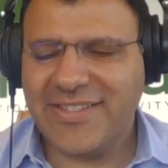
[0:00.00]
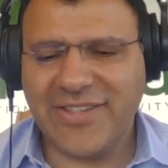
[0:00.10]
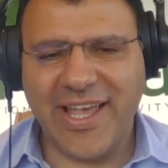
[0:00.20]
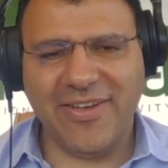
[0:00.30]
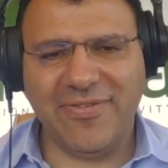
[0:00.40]
So
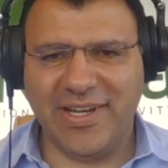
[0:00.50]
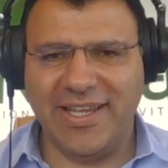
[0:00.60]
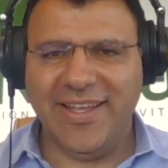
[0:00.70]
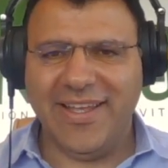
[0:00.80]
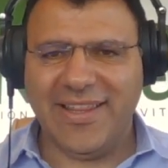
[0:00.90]

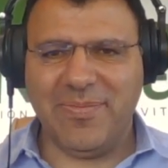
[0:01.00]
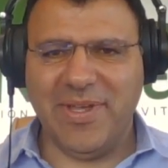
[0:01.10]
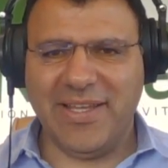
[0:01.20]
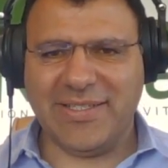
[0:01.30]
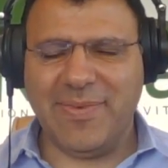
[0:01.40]
the
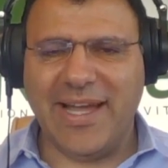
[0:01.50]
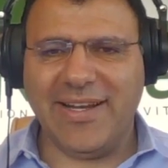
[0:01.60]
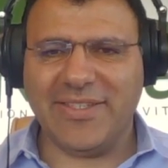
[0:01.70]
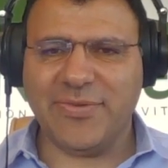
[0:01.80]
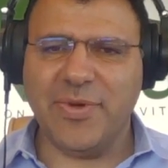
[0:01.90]
biggest
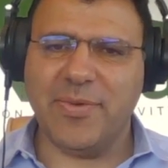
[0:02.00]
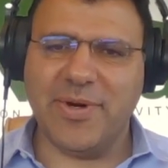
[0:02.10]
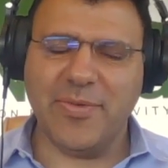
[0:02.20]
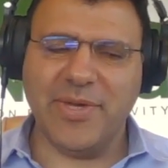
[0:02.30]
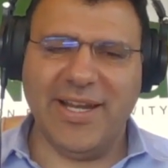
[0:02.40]
backlash,
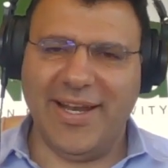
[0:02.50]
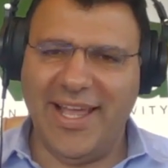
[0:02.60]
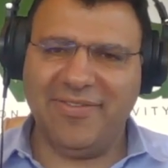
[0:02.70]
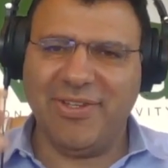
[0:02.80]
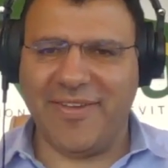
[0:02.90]
we didn't
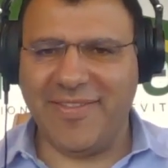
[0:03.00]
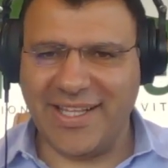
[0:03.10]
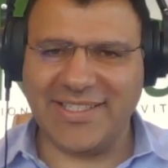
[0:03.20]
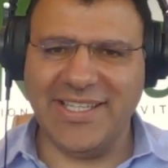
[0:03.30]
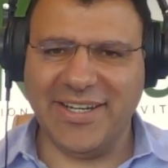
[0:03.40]
have to give that
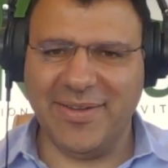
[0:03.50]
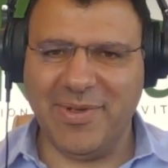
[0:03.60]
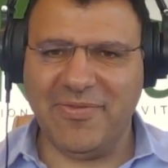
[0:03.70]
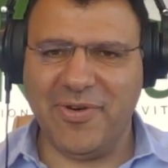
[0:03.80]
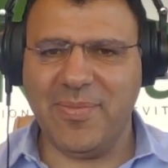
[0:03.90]
secret
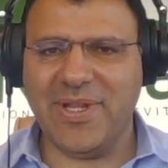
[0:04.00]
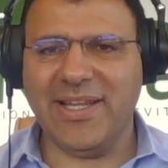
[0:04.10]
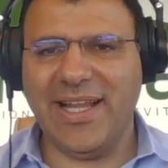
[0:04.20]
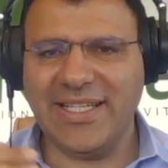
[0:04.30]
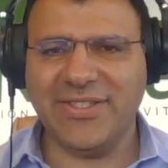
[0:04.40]
before, but the
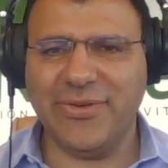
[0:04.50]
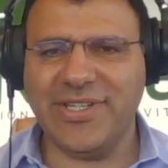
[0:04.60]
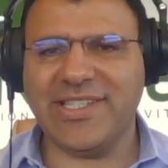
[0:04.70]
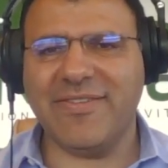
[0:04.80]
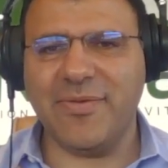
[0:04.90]
last 2
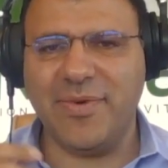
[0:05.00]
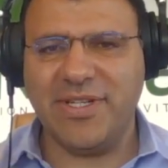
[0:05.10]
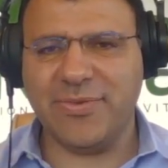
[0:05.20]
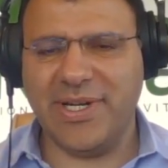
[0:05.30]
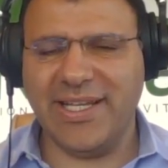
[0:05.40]
years, everyone
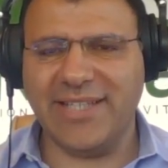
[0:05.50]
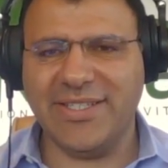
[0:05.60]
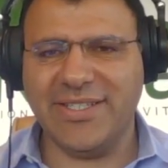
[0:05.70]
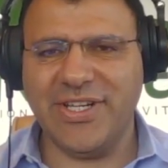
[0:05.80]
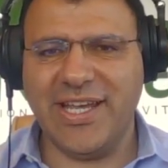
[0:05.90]
is wearing a
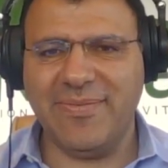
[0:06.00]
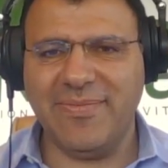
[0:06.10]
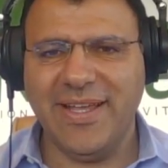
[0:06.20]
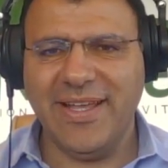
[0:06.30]
CGM.